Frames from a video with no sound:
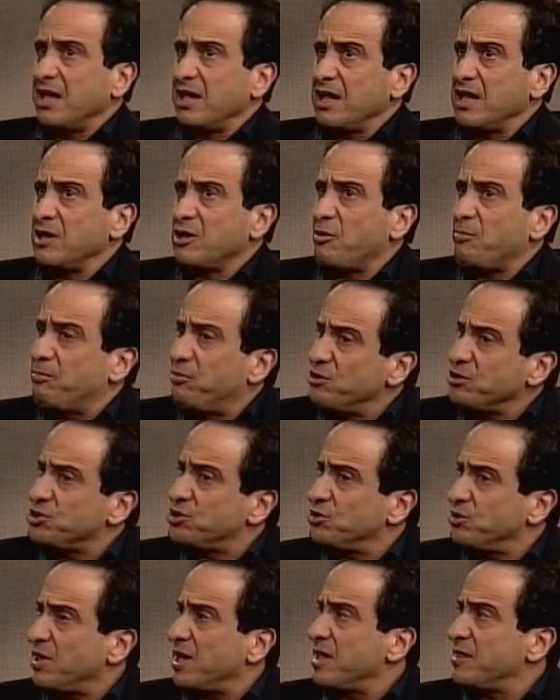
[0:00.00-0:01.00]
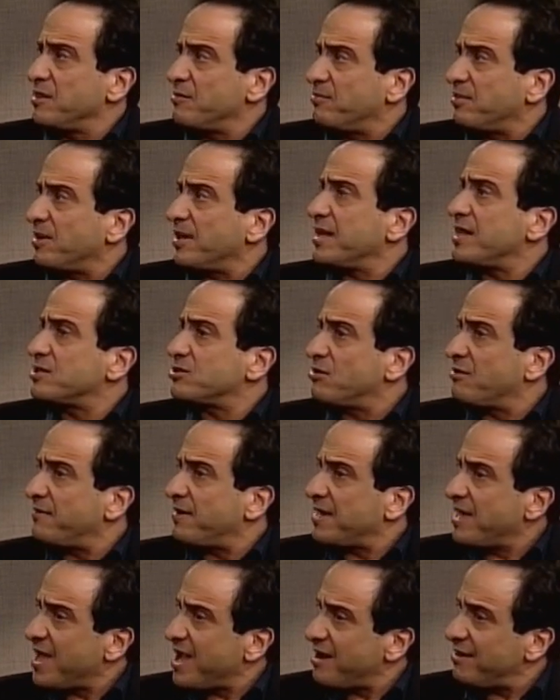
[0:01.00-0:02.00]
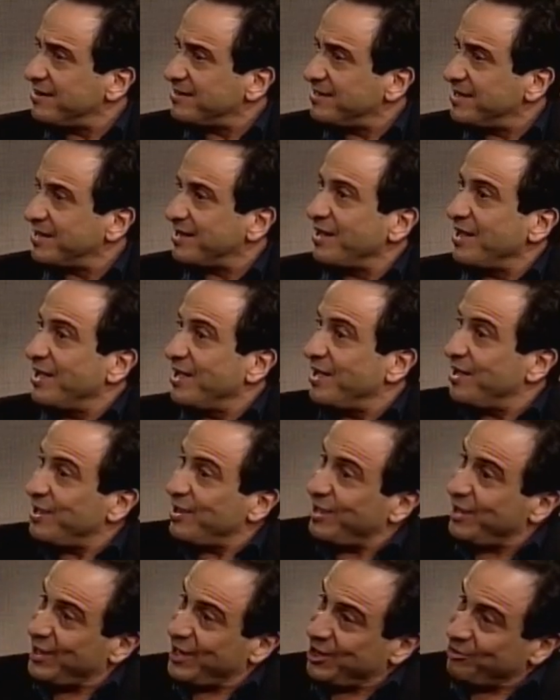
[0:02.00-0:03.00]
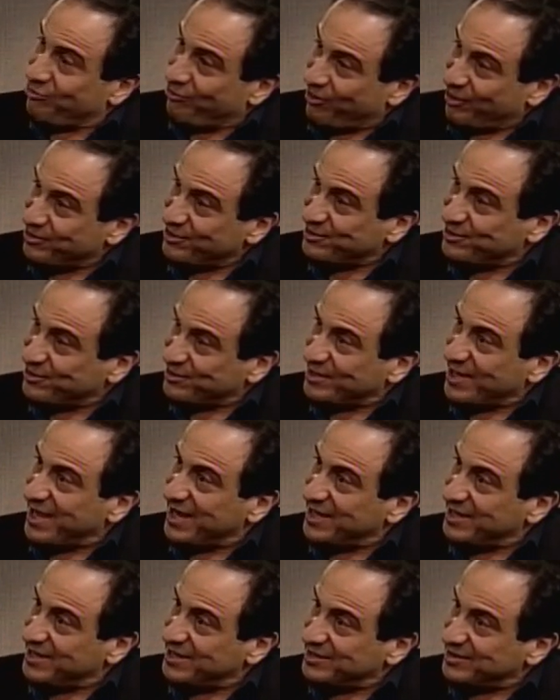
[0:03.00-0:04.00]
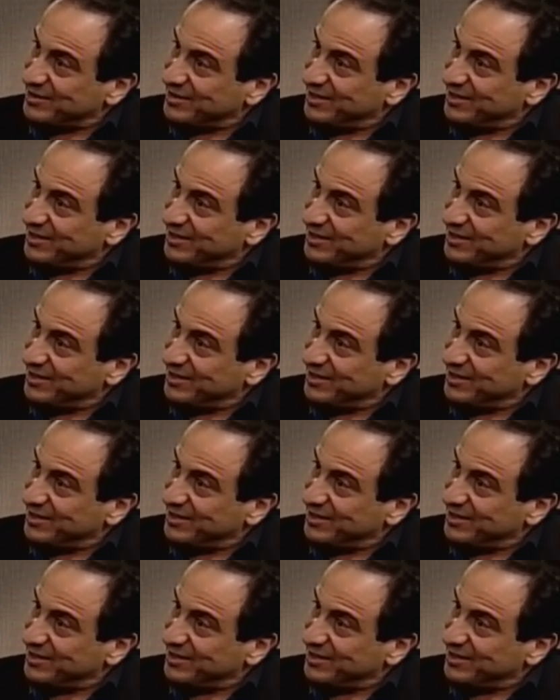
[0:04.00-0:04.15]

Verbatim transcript: you know, puts you in the place of a heretic in religious societies.